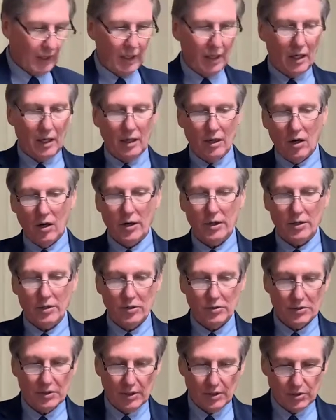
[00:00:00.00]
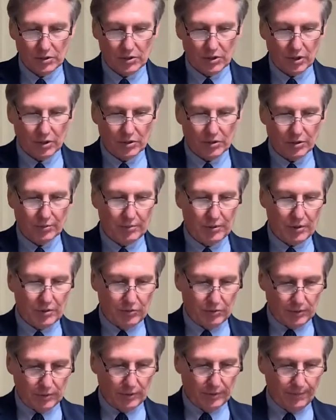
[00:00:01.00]
articles in the Star
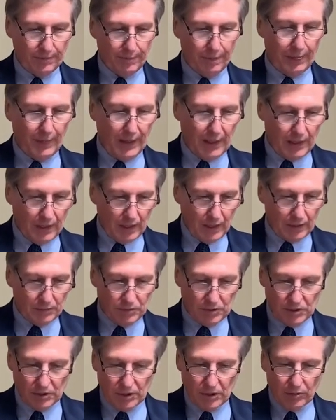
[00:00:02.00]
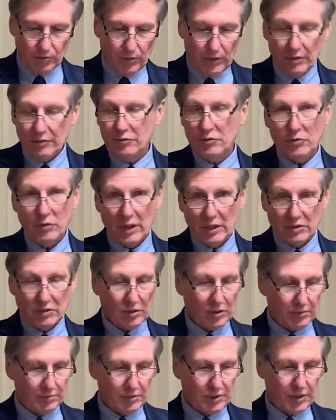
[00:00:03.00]
Tribune. I'm just going to read a few
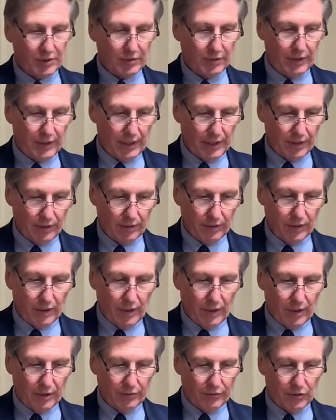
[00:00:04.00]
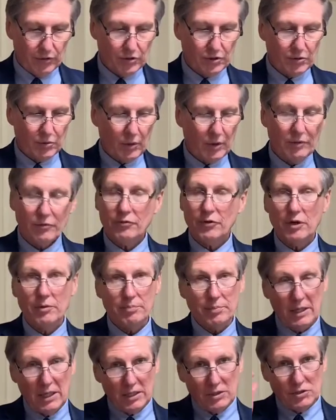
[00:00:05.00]
excerpts here and there. First one,
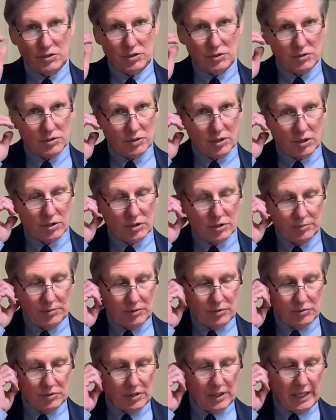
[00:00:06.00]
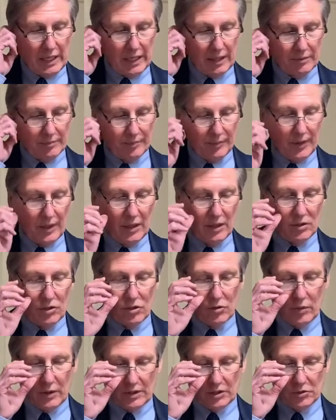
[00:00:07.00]
front page, Star Tribune today.
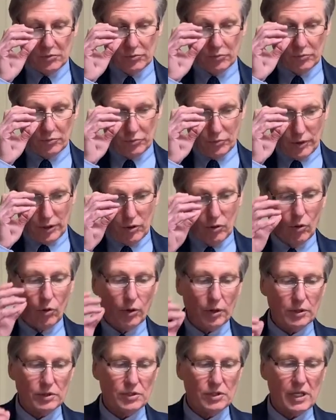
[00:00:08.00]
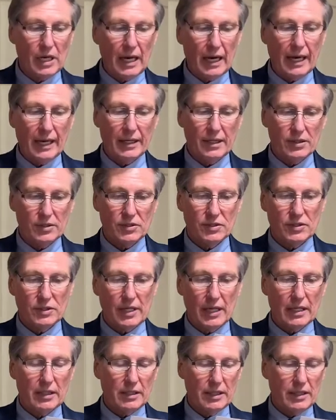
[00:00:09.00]
U.S. records highest
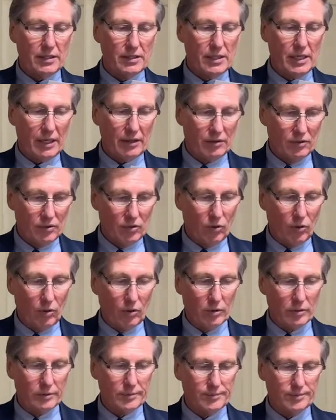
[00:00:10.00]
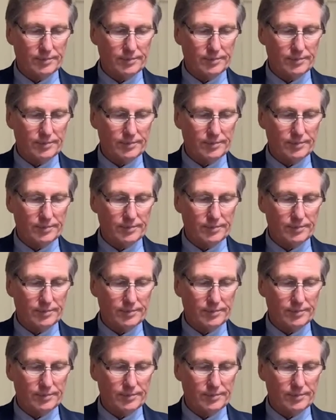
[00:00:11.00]
daily death toll.